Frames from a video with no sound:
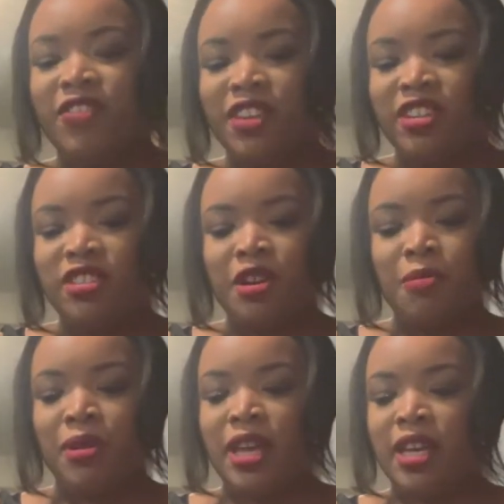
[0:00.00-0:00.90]
The
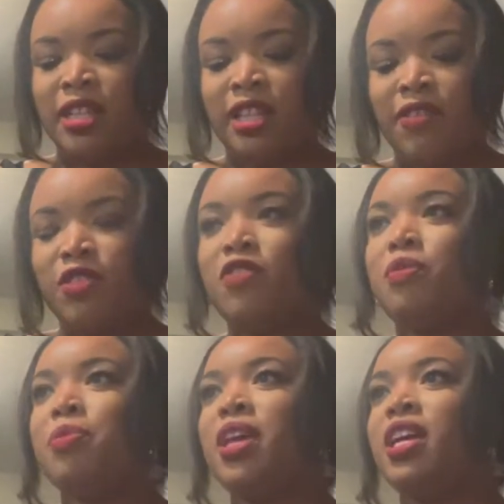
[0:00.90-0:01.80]
dessert plate, the
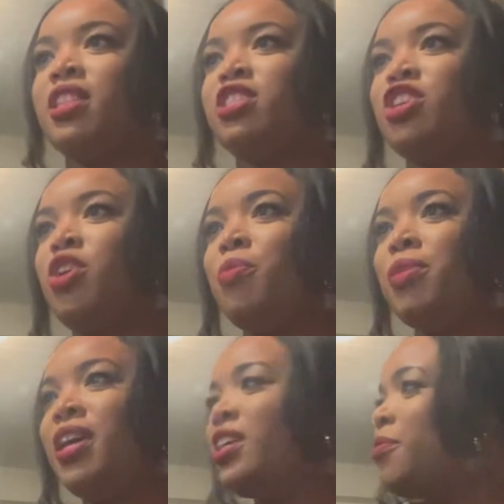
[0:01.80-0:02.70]
leftover plate, the go
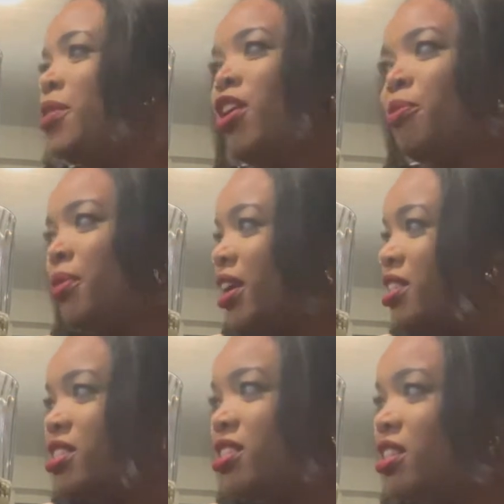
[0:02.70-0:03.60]
plate. Give me all the plates.
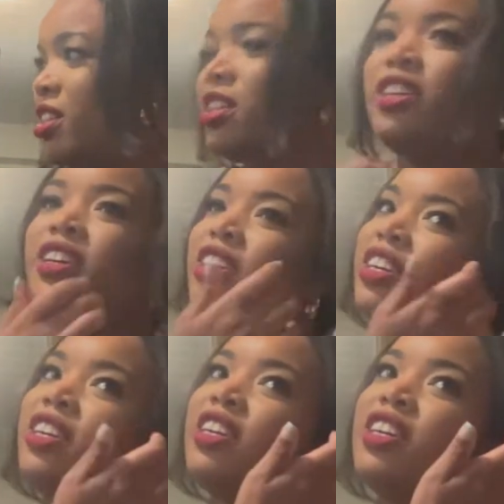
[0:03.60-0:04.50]
Right. Any
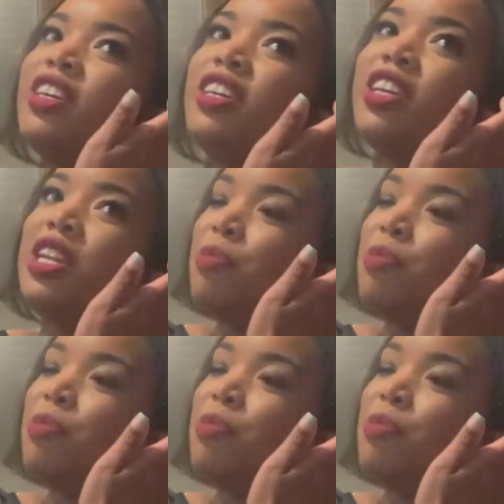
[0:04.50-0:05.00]
plate you got. Any